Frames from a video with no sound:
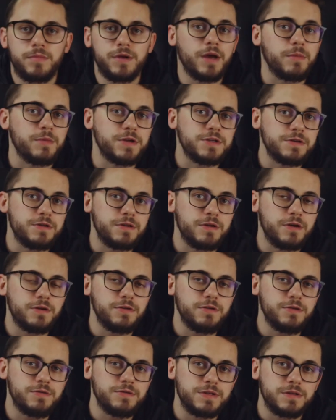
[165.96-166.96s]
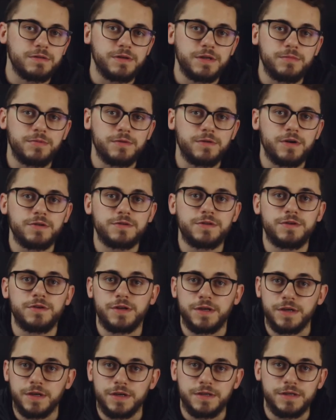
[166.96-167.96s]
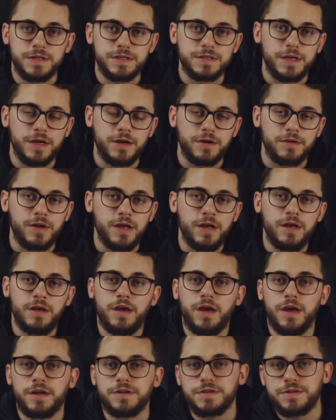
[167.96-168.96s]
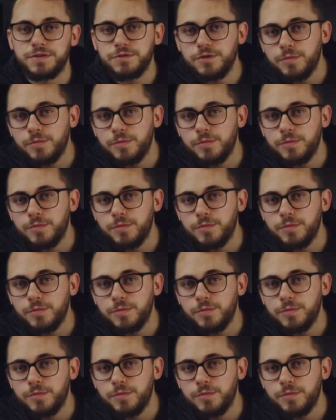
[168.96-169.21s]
But yeah, make sure to go use the link below so you can get a discount. And just a